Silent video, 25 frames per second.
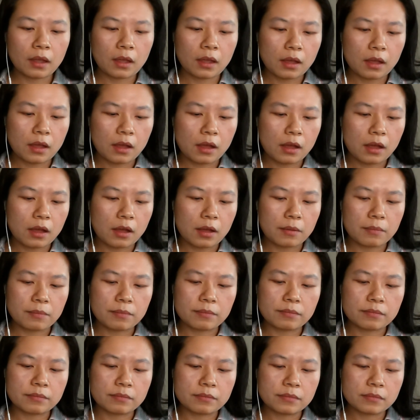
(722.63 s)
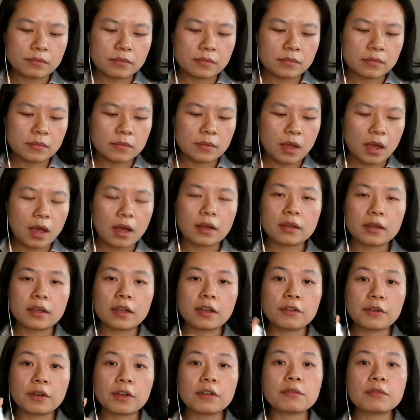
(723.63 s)
when
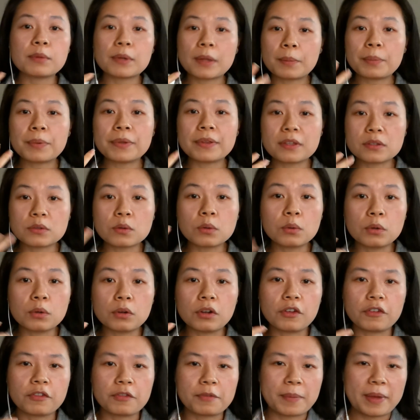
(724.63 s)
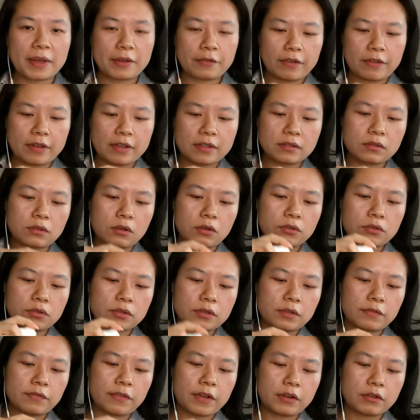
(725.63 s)
I put this all over my face, not
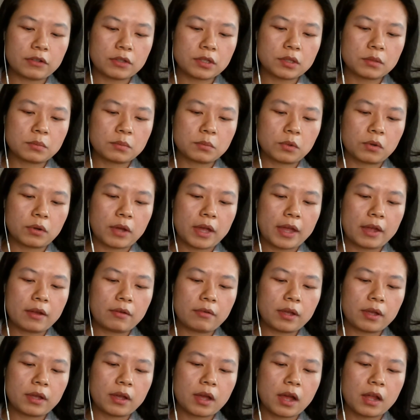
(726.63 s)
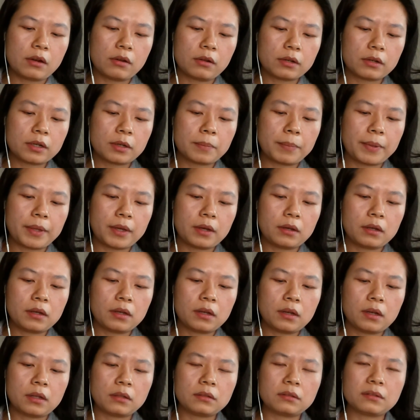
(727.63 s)
just a very small area, I look a bit
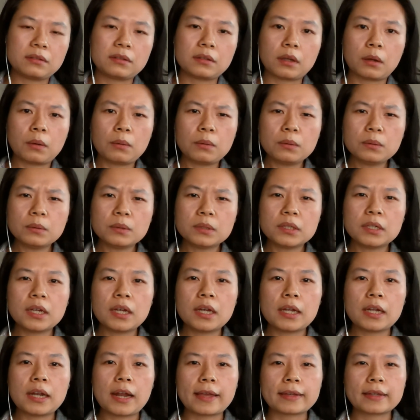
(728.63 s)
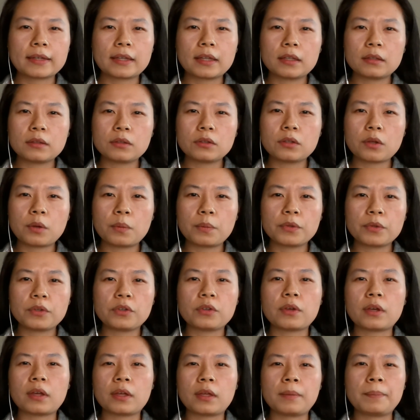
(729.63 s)
dull. Like, you know when you
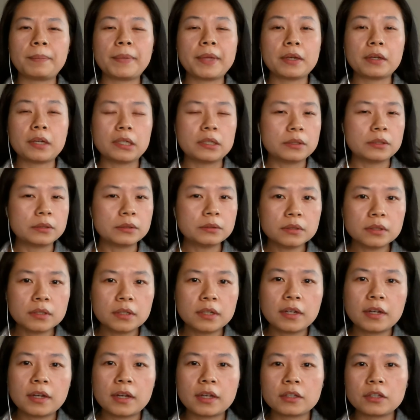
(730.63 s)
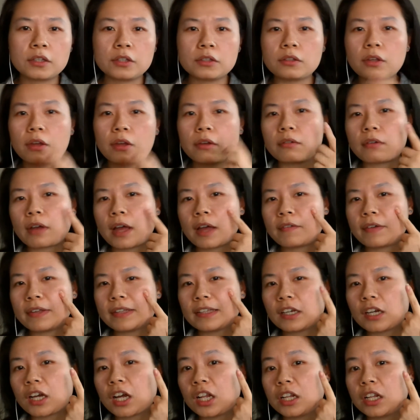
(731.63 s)
are a bit ill and you don't have any
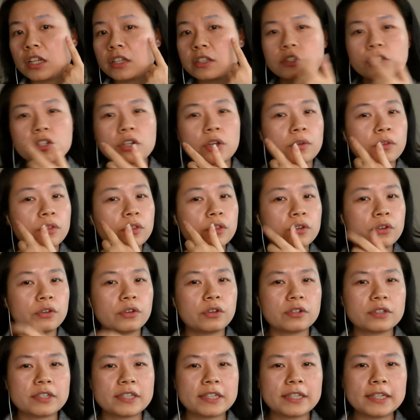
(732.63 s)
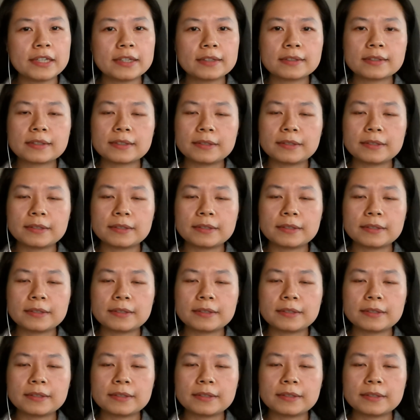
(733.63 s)
colours showing through your cheeks?